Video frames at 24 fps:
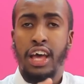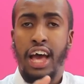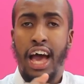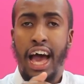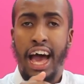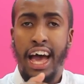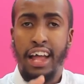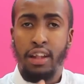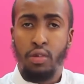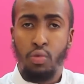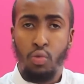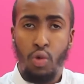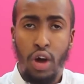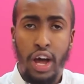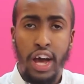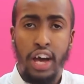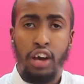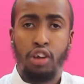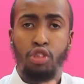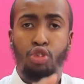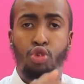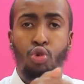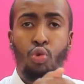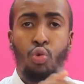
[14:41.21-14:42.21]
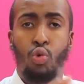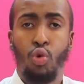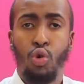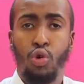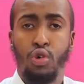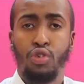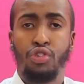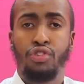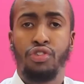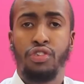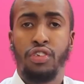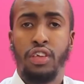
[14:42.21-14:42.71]
had worked
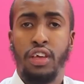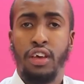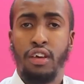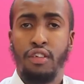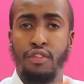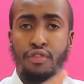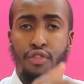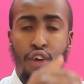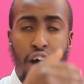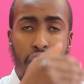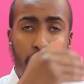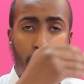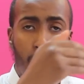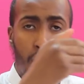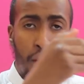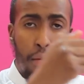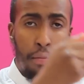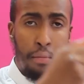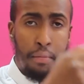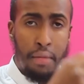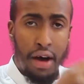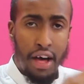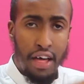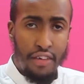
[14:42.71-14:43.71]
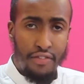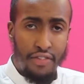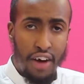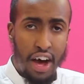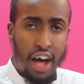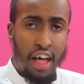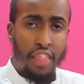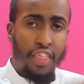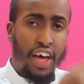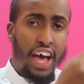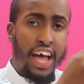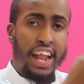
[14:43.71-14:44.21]
towards for our
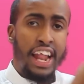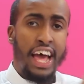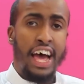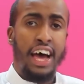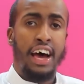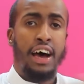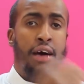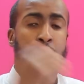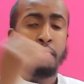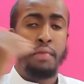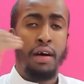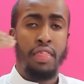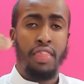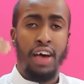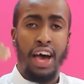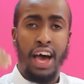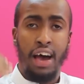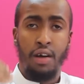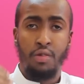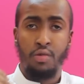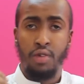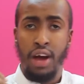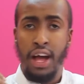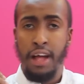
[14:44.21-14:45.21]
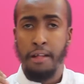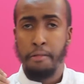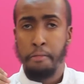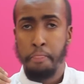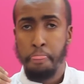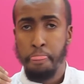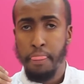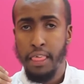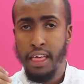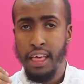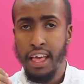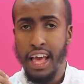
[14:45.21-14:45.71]
father and our mother Hawa.
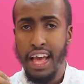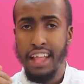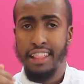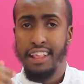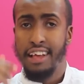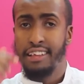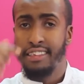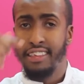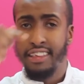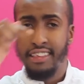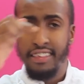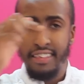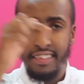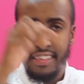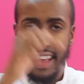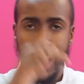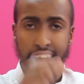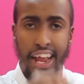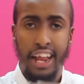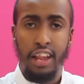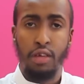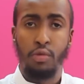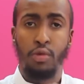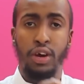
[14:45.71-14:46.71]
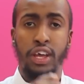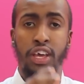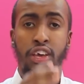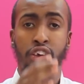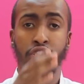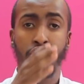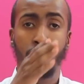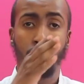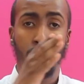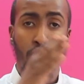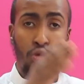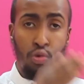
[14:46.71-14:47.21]
And that's exactly what
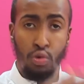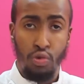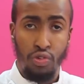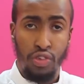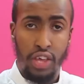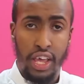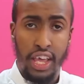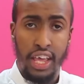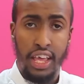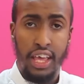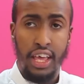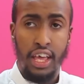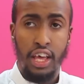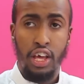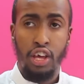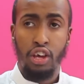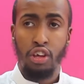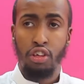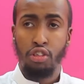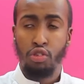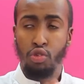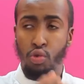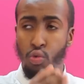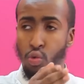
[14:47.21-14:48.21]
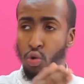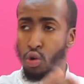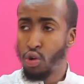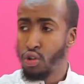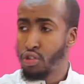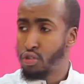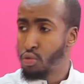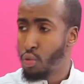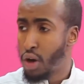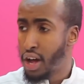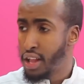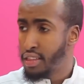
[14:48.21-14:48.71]
he's using
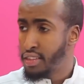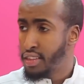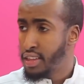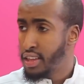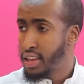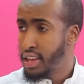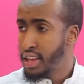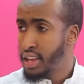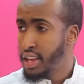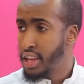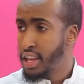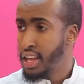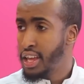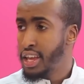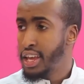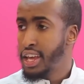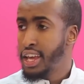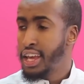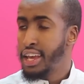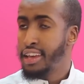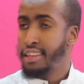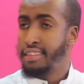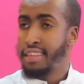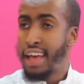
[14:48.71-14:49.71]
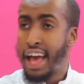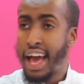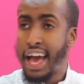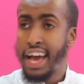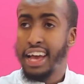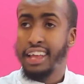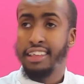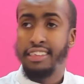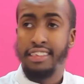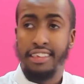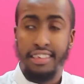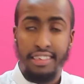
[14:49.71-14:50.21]
towards what? Is
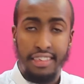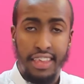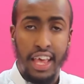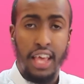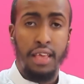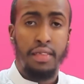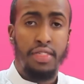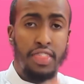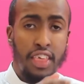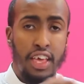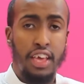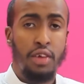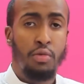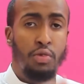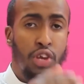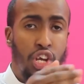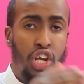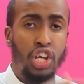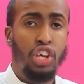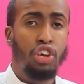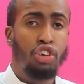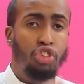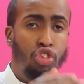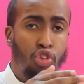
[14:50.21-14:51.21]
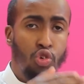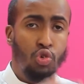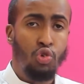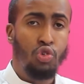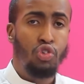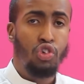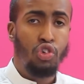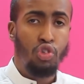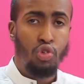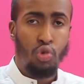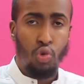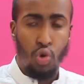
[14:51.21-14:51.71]
it's the same thing in which he is
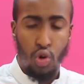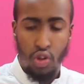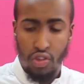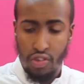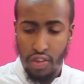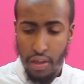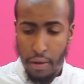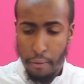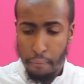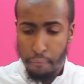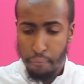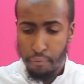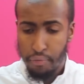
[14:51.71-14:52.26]
using towards